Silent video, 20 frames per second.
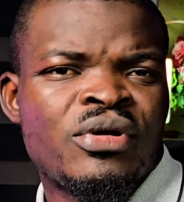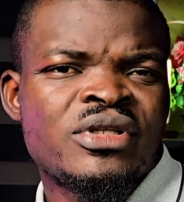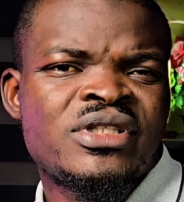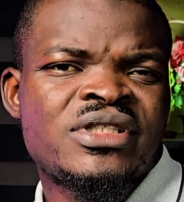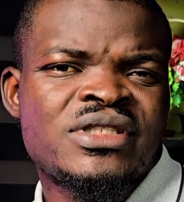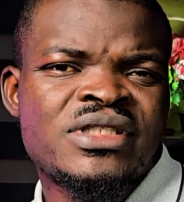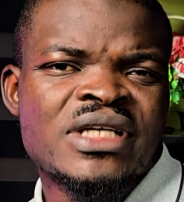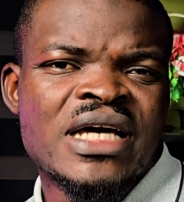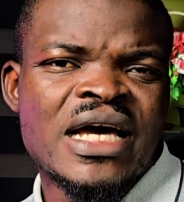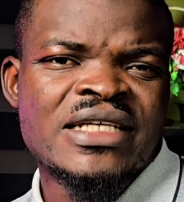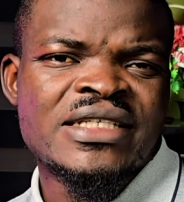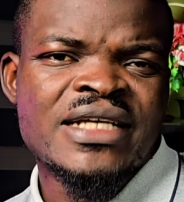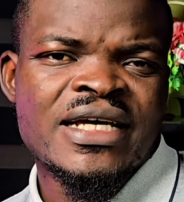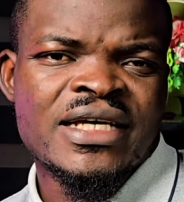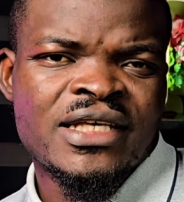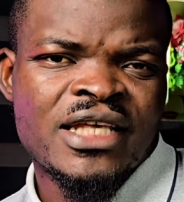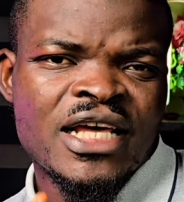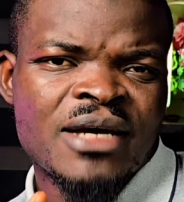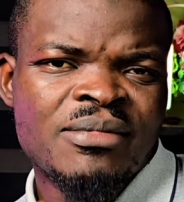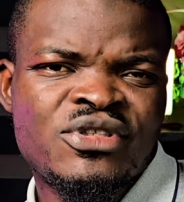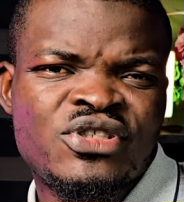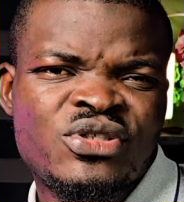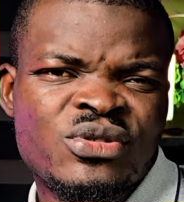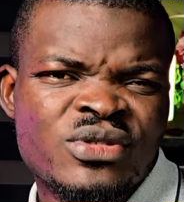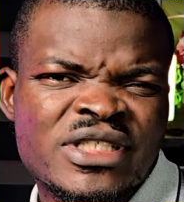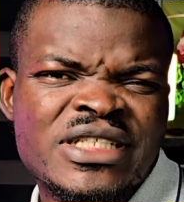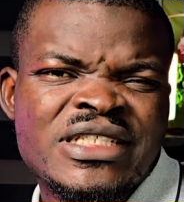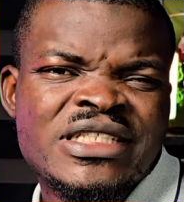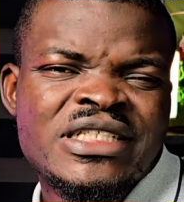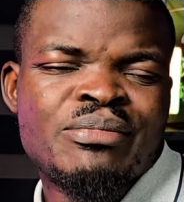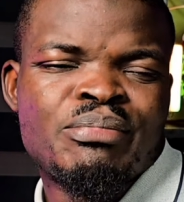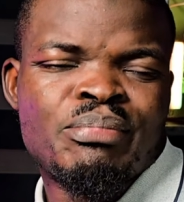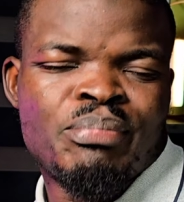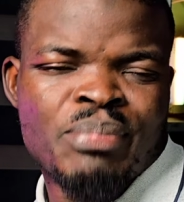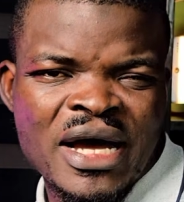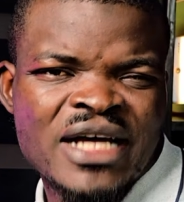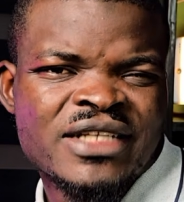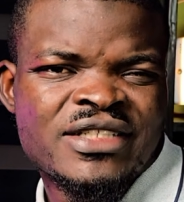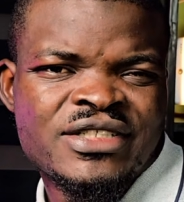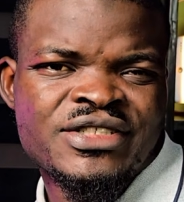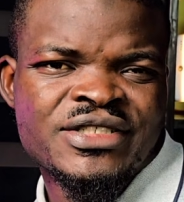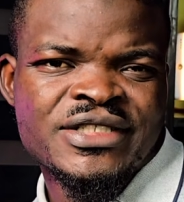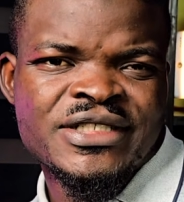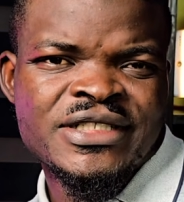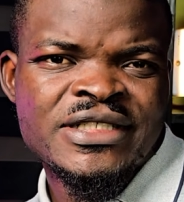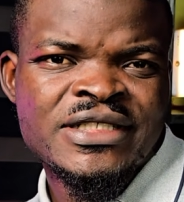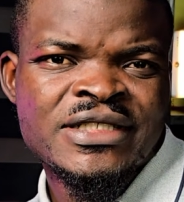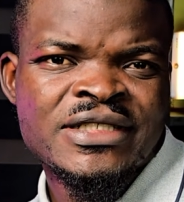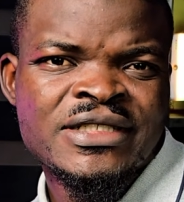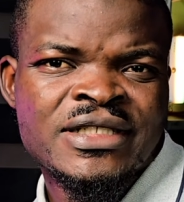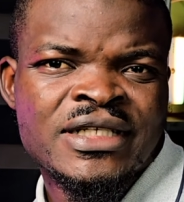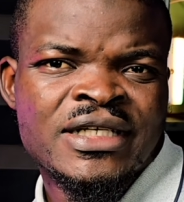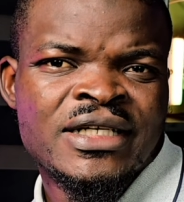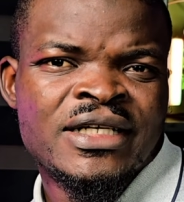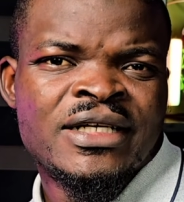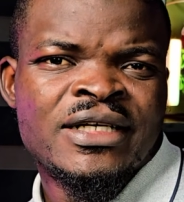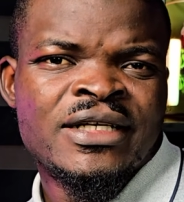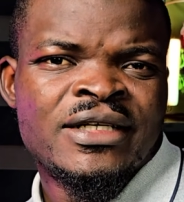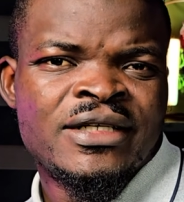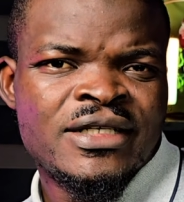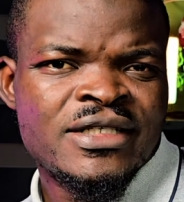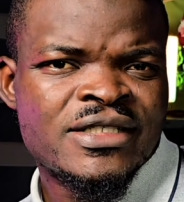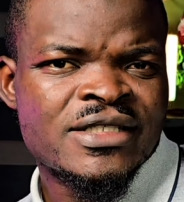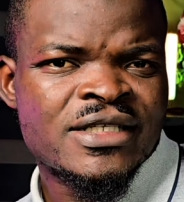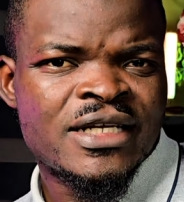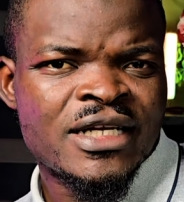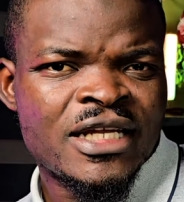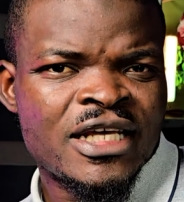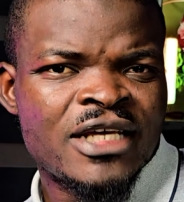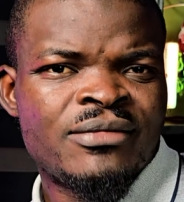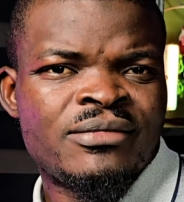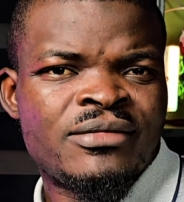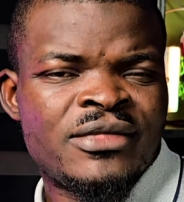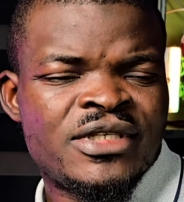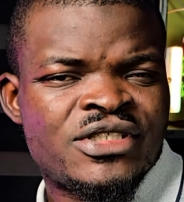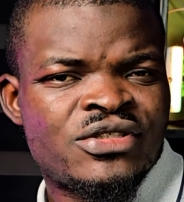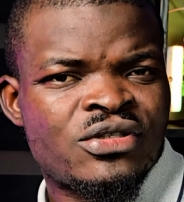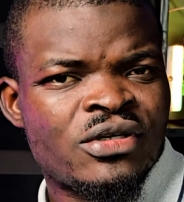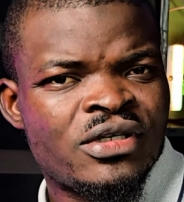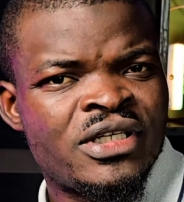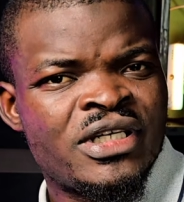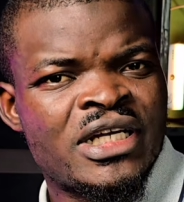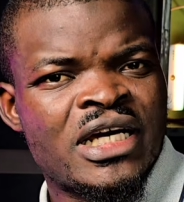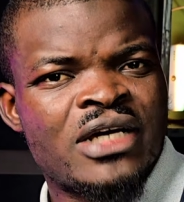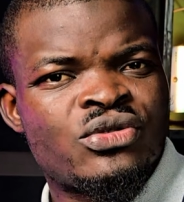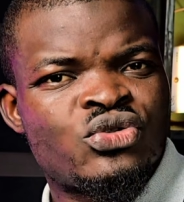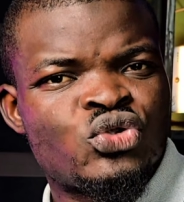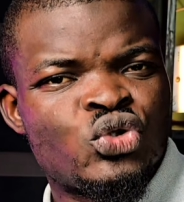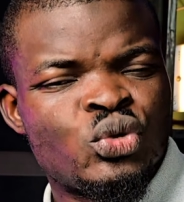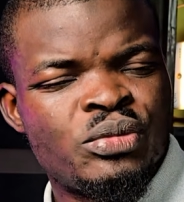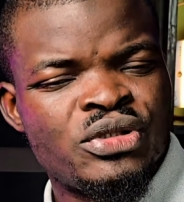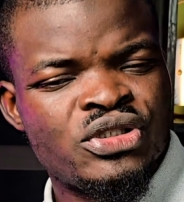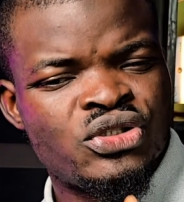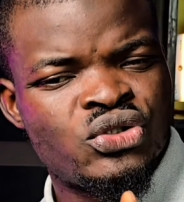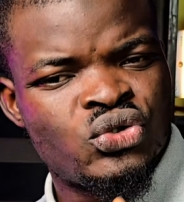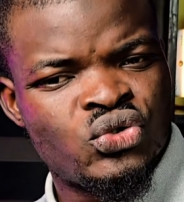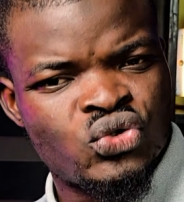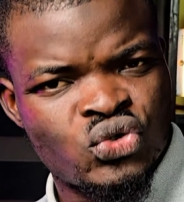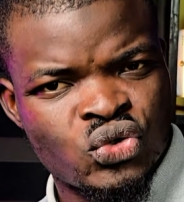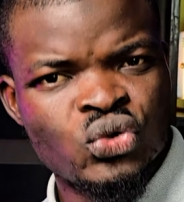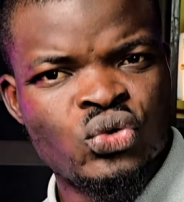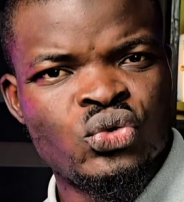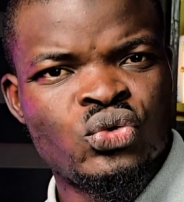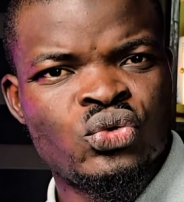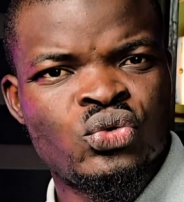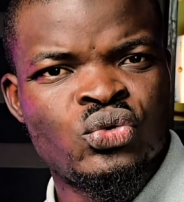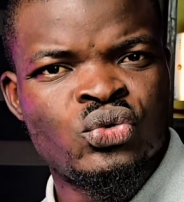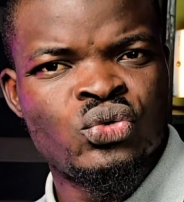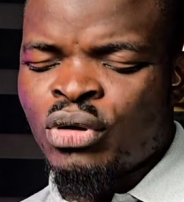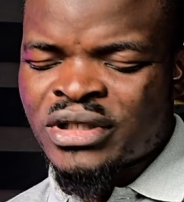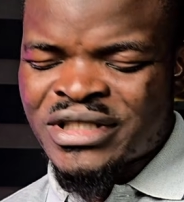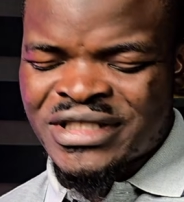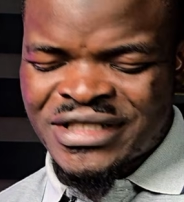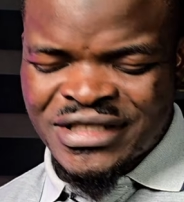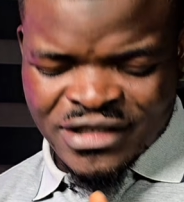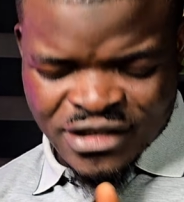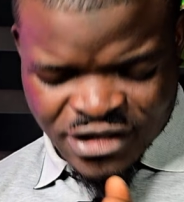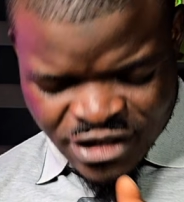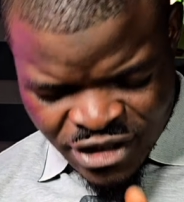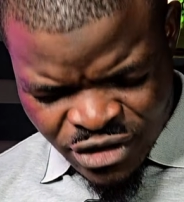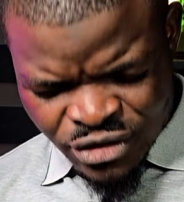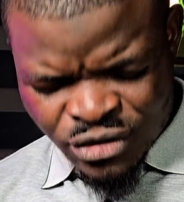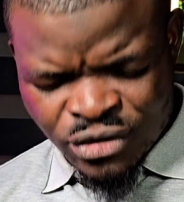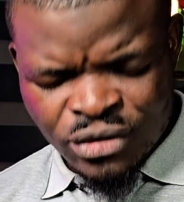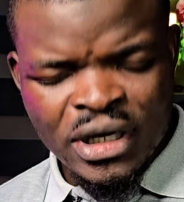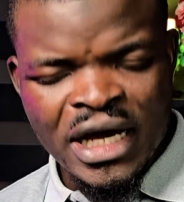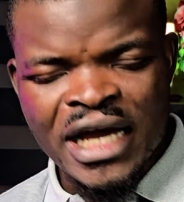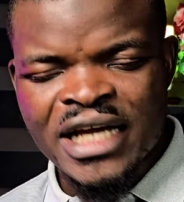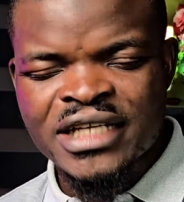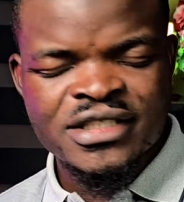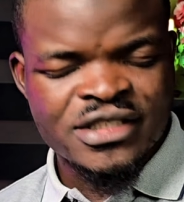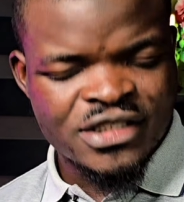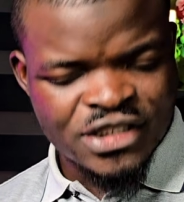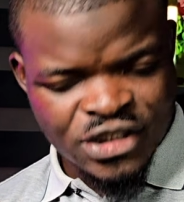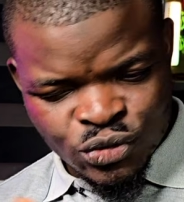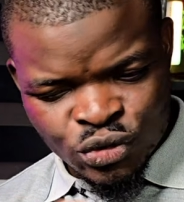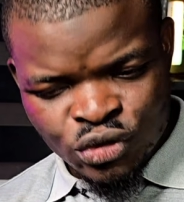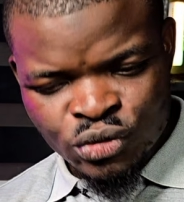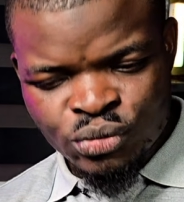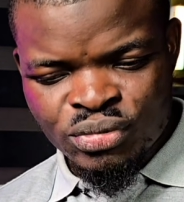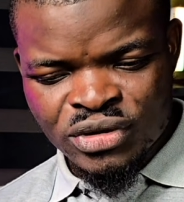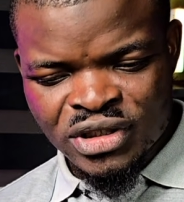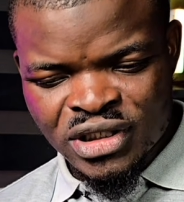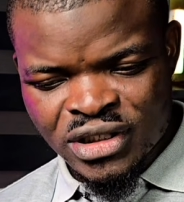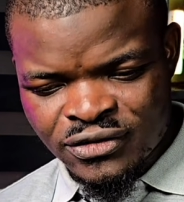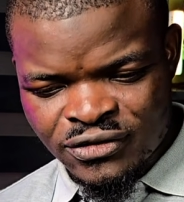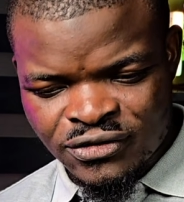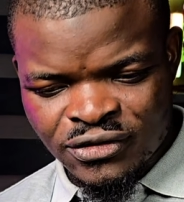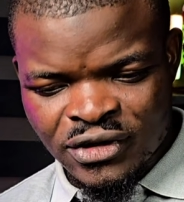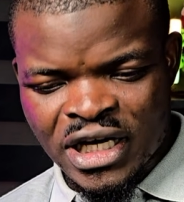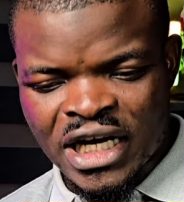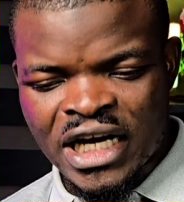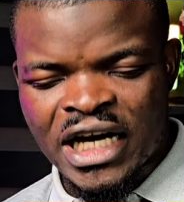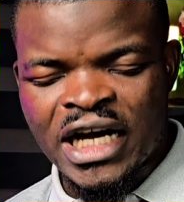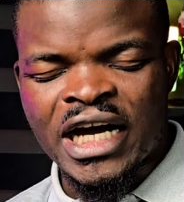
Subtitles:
But as I kept using the battery, this claim is turning out to be true. But I still won't believe.